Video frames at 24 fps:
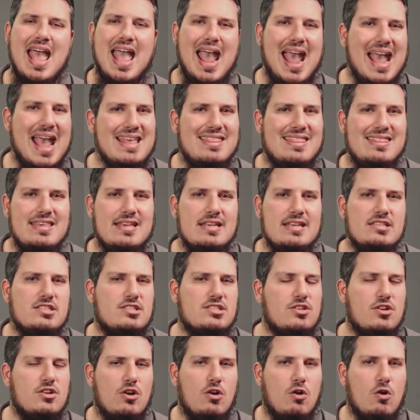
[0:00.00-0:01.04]

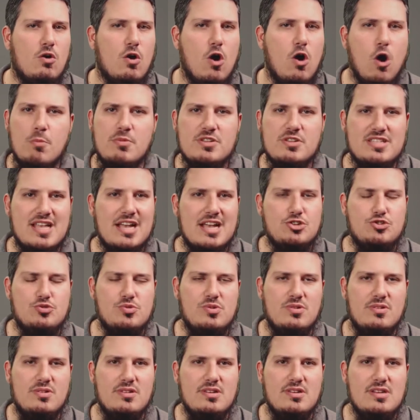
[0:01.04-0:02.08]
atheist, or
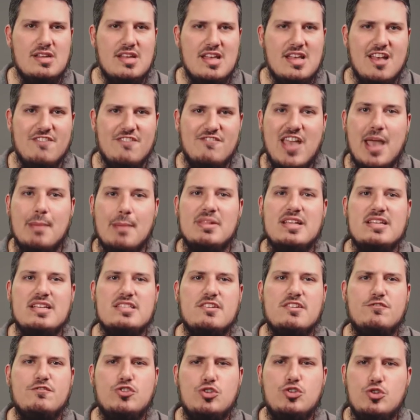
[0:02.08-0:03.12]
homosexual families
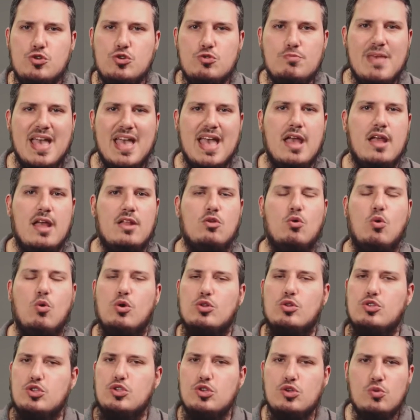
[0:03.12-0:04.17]
of two men or
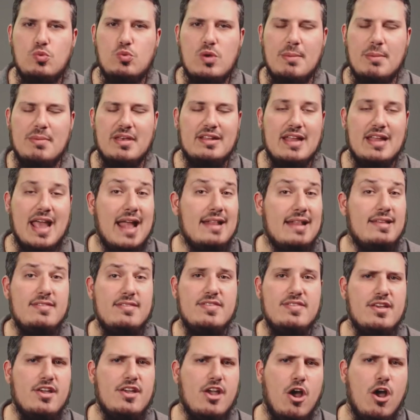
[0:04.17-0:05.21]
two women,
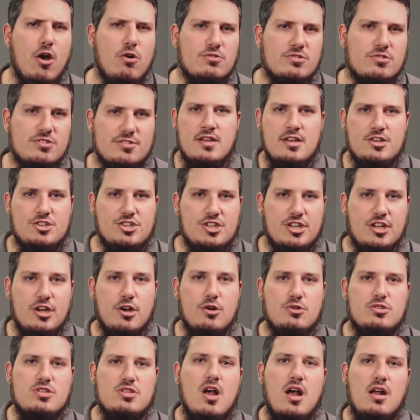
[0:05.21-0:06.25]
anything goes. She
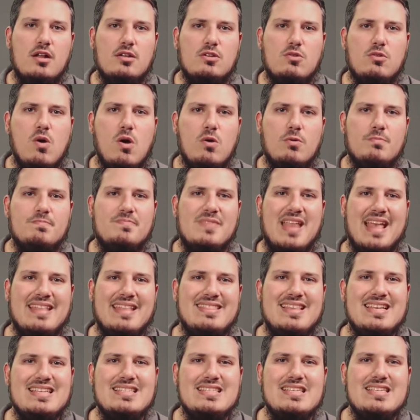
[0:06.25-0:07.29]
goes on, quote, and
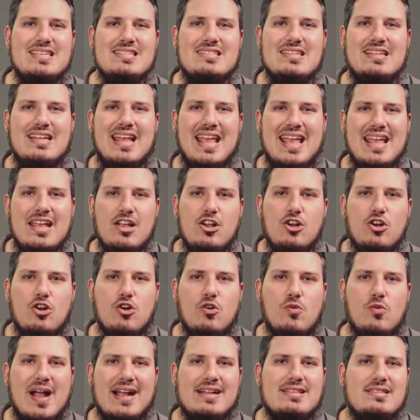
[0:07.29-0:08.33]
this is an
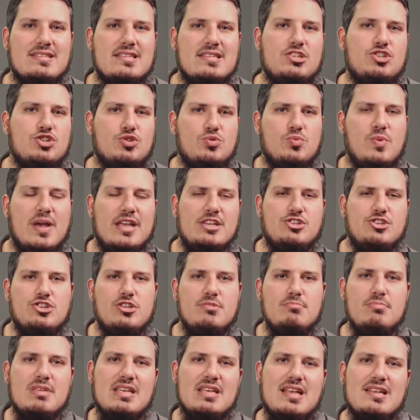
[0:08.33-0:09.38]
incorrect
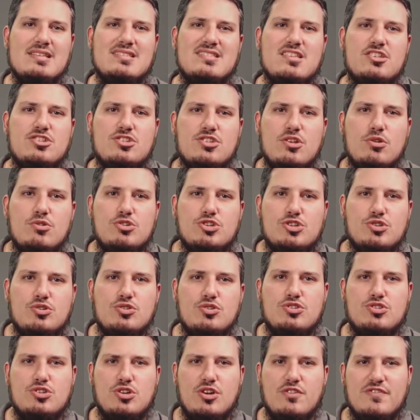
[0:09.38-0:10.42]
situation because the social
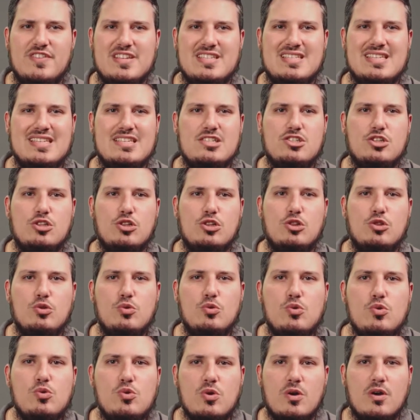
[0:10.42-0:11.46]
services
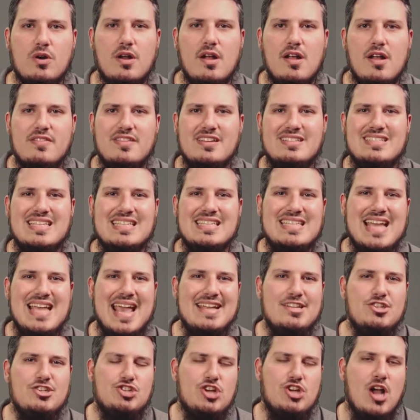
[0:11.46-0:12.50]
lure the
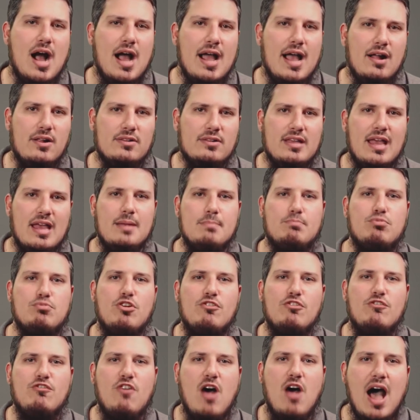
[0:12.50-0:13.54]
detained child and
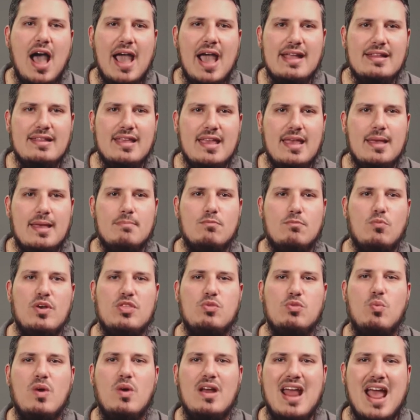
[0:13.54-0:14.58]
provide him
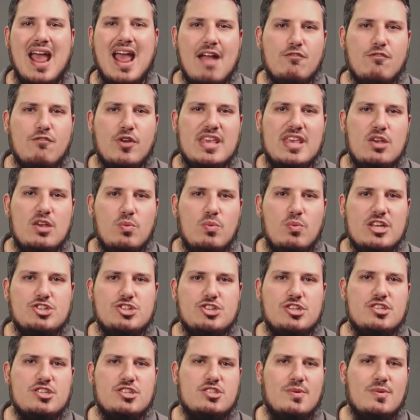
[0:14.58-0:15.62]
with whatever he
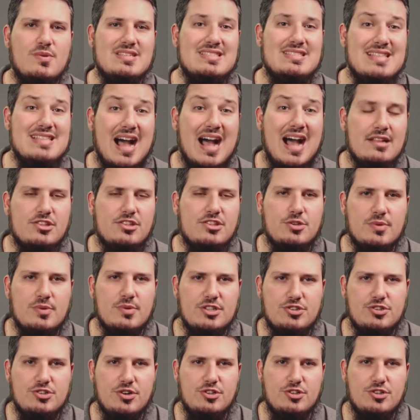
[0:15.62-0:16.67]
wishes so as not to
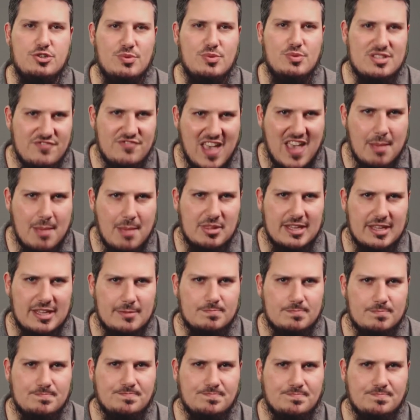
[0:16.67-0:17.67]
return to his family.